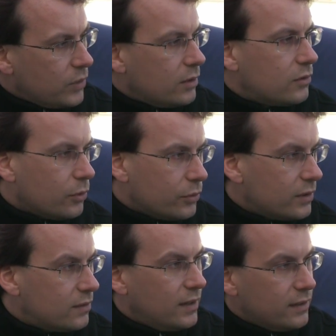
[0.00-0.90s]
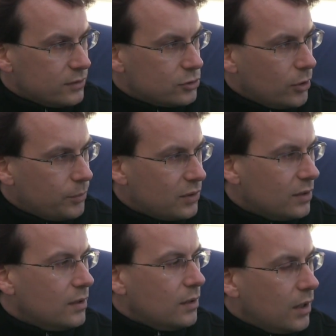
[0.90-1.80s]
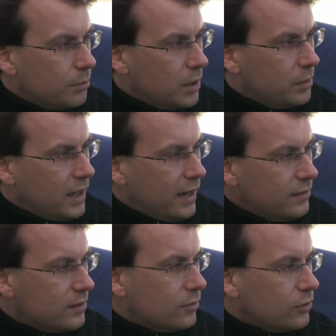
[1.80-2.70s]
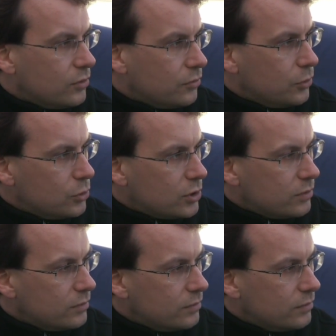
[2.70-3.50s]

and so that their jobs are maybe unsafe in the future.